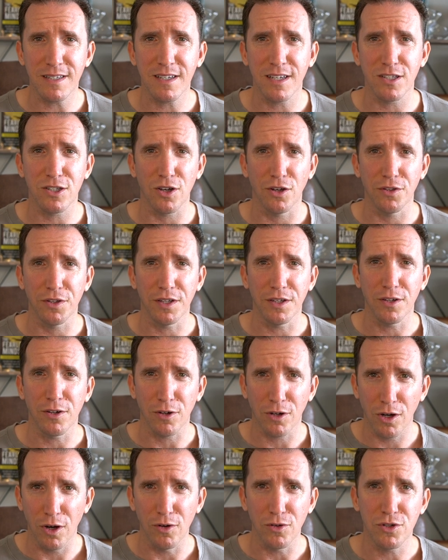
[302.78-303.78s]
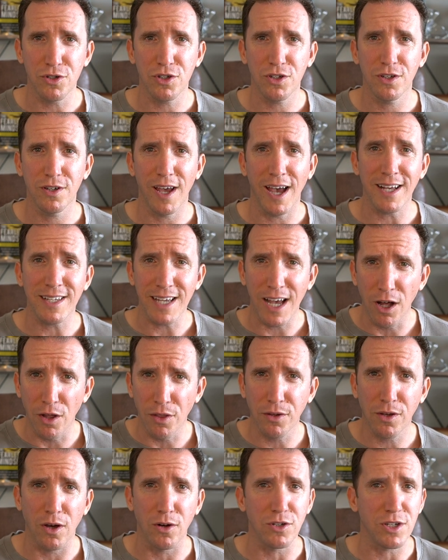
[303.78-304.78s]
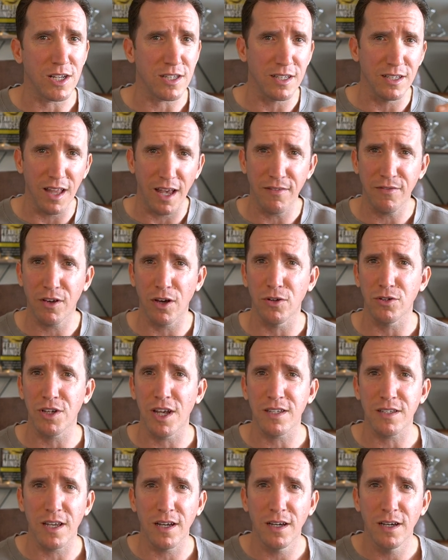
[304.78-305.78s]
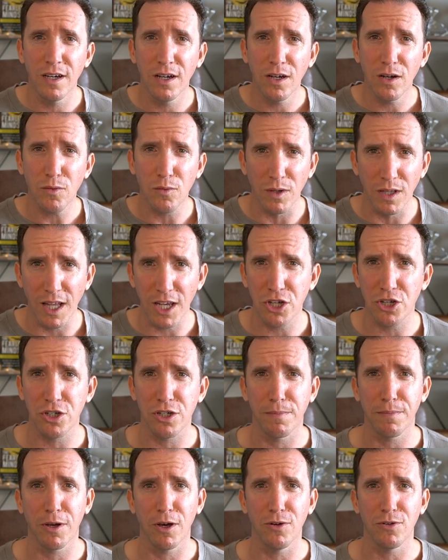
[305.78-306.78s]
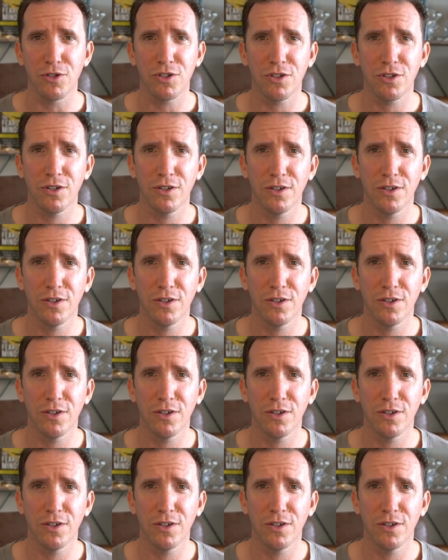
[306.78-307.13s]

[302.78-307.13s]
consultant or coach, as a health coach, as a life coach, as a relationship coach,